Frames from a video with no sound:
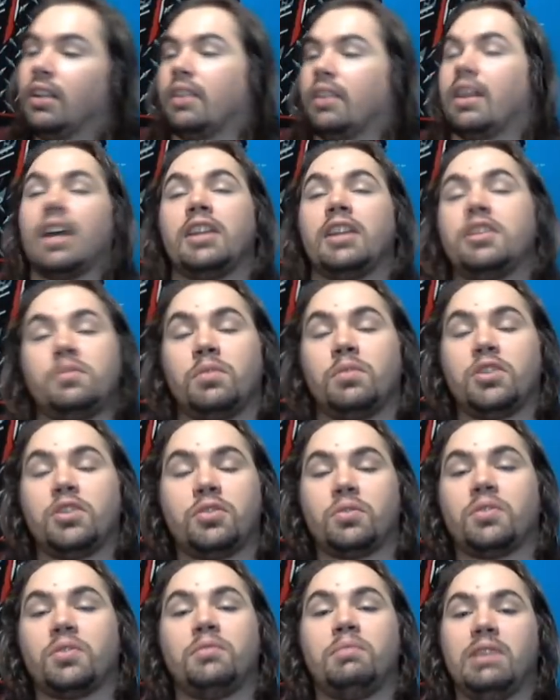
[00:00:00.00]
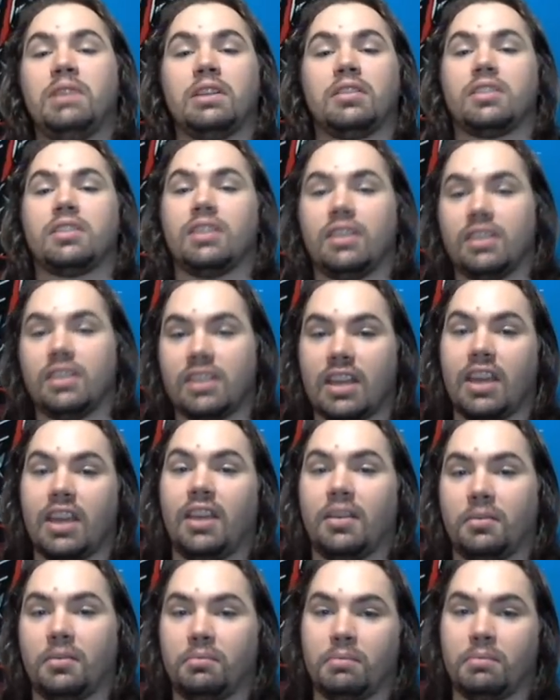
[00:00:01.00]
that is what Jordan Peterson is
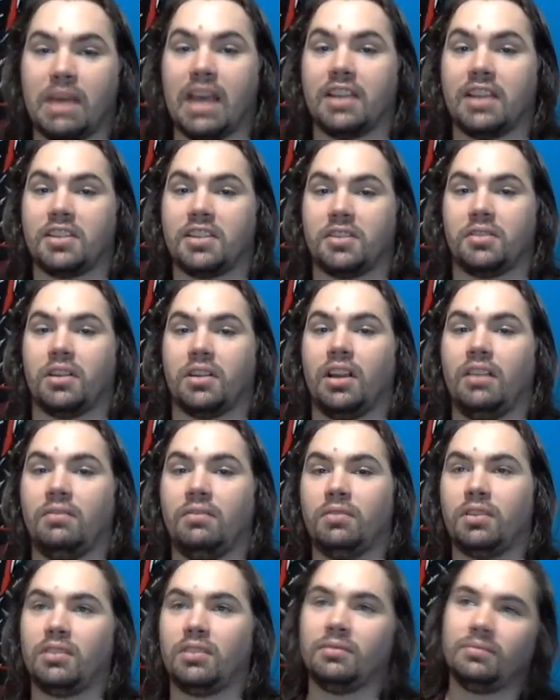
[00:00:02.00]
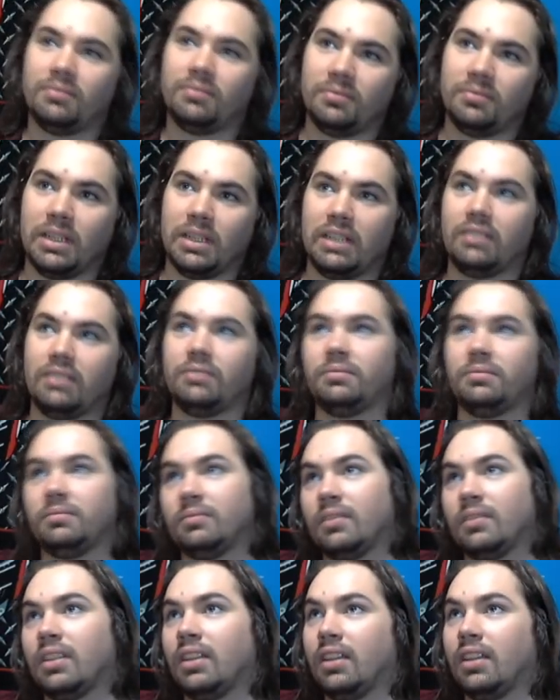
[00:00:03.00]
a master of. Or, well,
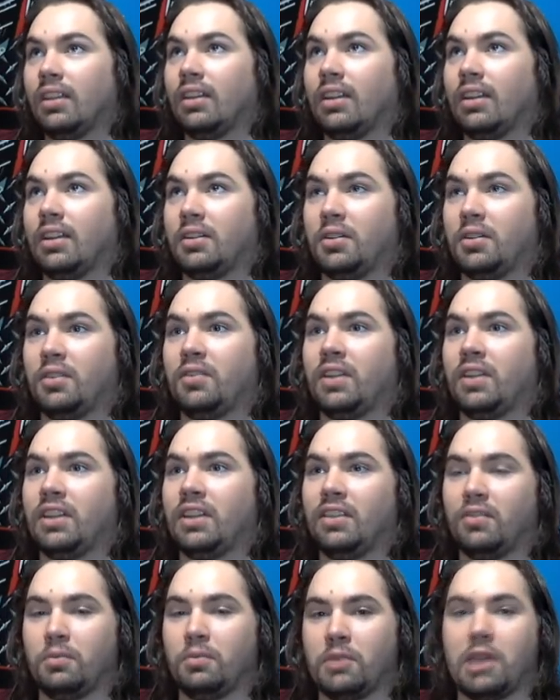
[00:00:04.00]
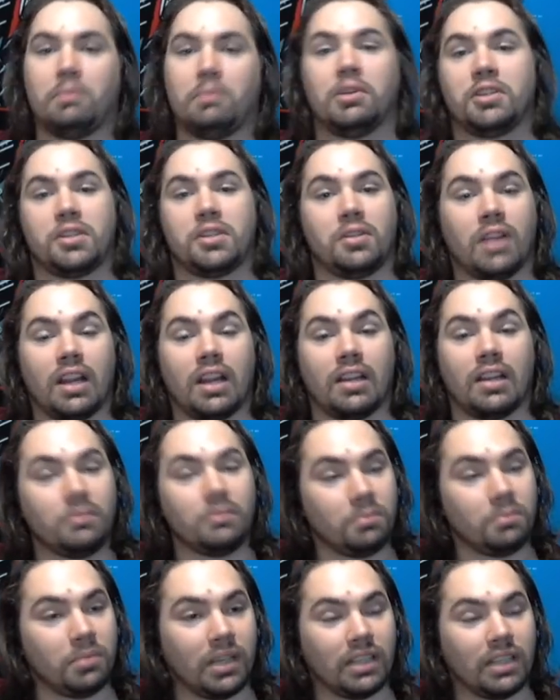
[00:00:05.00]
I don't know if I'd give him that much credit,
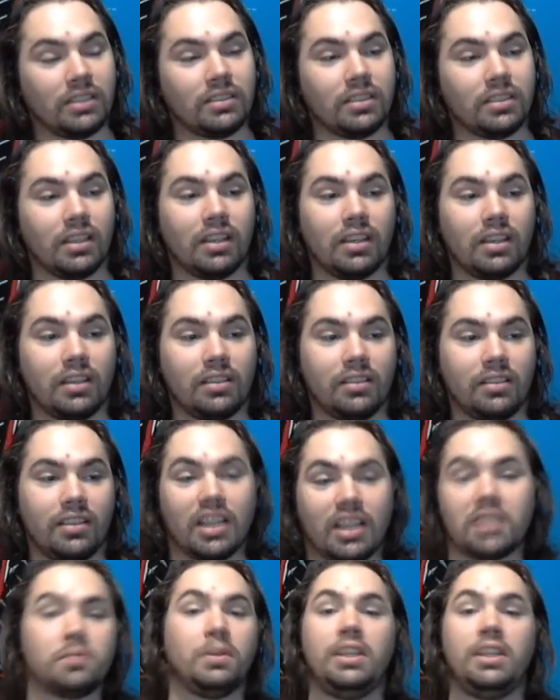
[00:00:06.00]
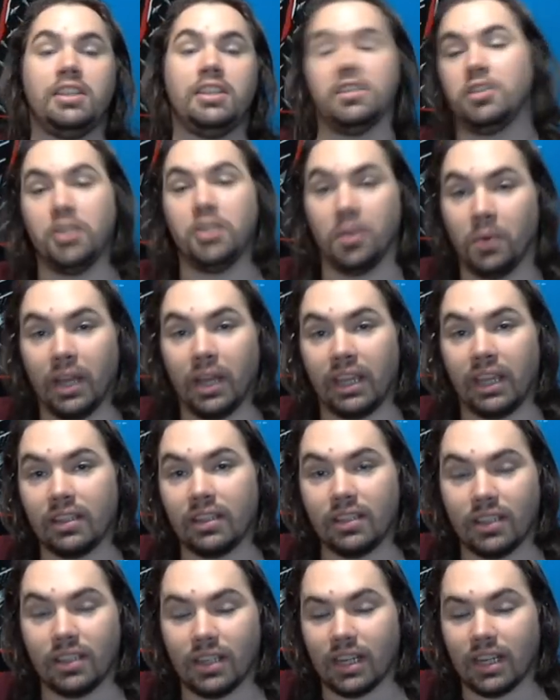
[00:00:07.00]
but that's what he's doing
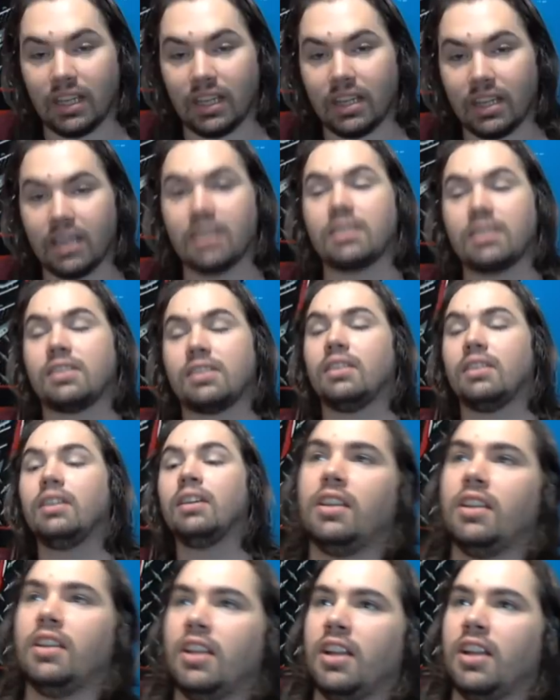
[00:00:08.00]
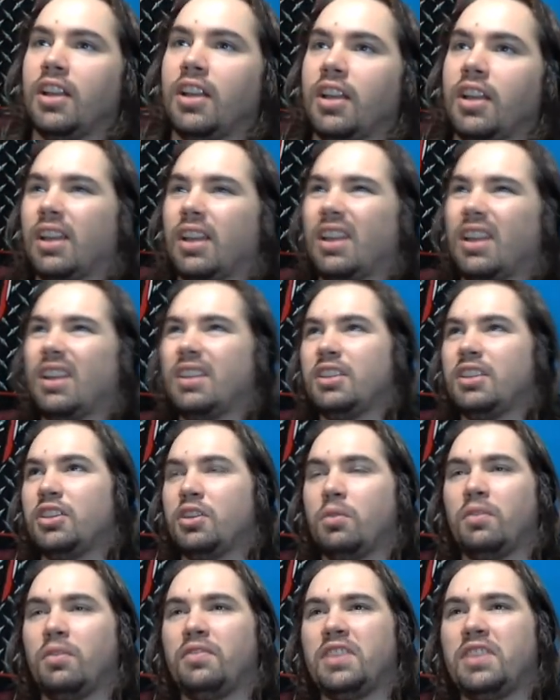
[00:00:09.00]
in any case. You
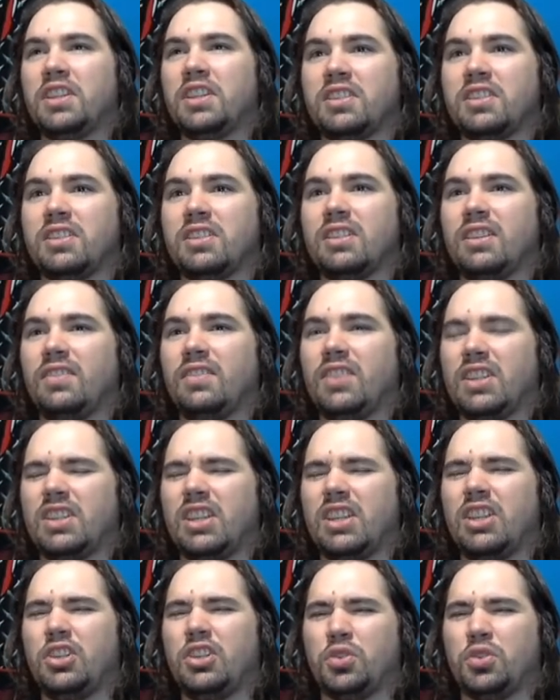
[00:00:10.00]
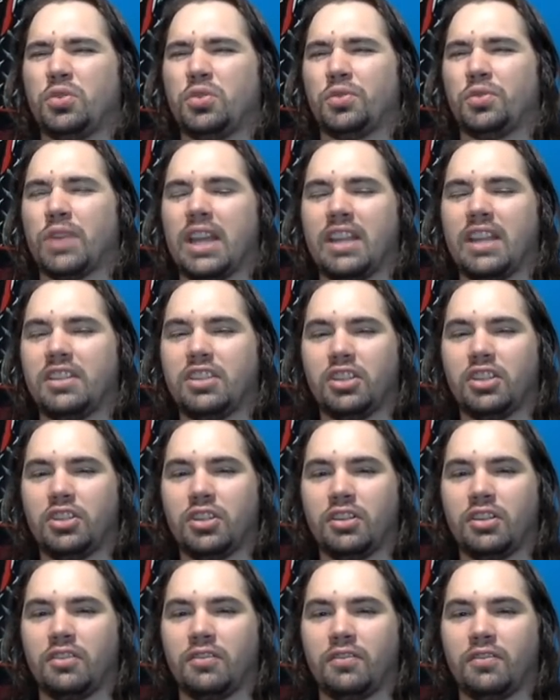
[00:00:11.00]
know, if this
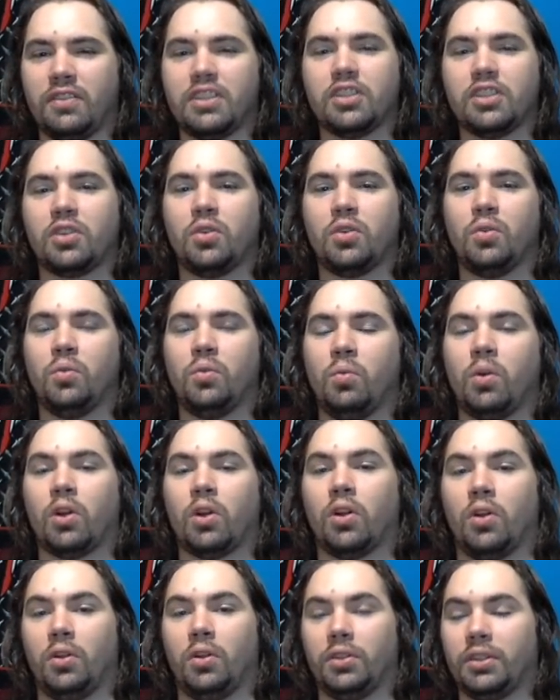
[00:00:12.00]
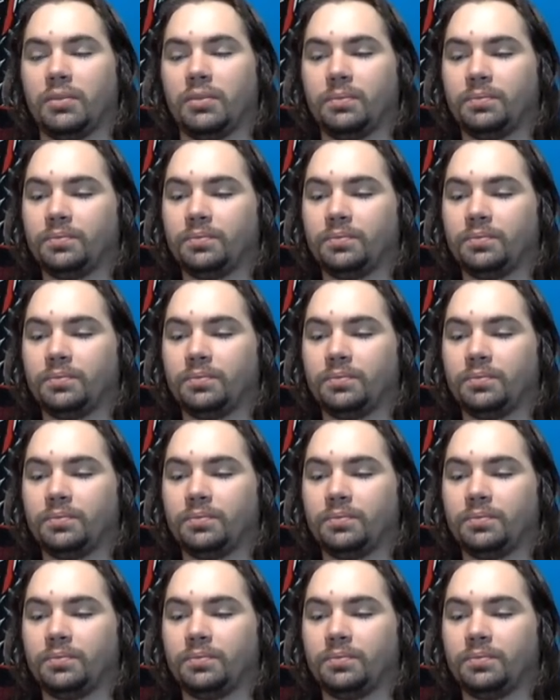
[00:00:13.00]
intransigent physical world